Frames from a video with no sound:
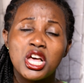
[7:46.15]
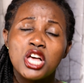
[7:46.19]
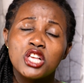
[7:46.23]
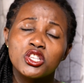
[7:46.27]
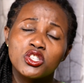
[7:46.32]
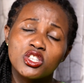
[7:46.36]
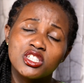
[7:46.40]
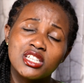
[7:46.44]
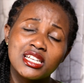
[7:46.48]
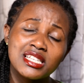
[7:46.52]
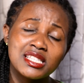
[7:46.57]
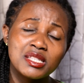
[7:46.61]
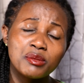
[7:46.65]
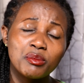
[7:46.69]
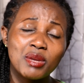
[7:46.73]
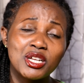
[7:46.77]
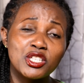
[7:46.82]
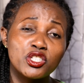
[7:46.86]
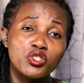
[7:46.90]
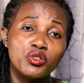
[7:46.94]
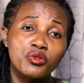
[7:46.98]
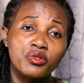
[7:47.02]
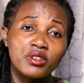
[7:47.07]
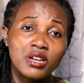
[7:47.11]
So just
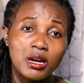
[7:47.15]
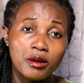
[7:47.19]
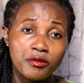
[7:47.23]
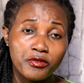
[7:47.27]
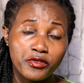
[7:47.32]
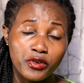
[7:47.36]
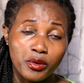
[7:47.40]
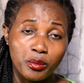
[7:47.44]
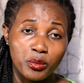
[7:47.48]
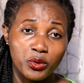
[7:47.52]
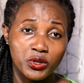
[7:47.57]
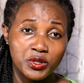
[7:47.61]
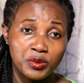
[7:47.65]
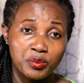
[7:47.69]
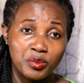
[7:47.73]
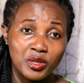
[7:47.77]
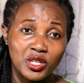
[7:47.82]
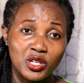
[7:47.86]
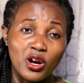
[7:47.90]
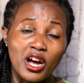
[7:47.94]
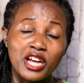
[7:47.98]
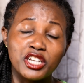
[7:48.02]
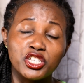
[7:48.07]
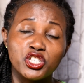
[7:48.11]
imagine you've come from
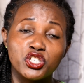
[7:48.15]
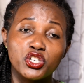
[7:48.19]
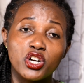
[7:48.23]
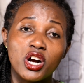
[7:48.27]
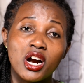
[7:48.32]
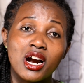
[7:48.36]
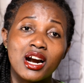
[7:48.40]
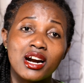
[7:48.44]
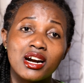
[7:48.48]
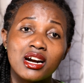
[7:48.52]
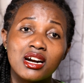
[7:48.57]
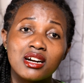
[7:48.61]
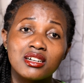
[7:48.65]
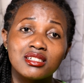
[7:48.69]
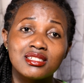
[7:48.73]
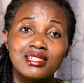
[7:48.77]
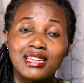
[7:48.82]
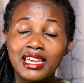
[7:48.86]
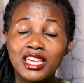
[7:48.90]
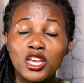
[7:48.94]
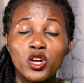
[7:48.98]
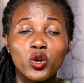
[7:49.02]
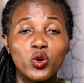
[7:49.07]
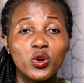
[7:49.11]
hospital and you are
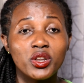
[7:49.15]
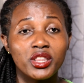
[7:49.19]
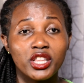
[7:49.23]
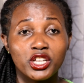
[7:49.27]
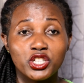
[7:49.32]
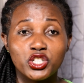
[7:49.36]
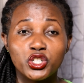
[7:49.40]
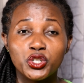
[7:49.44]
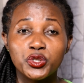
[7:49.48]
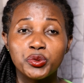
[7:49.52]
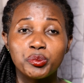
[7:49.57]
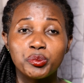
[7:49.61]
taking on the chores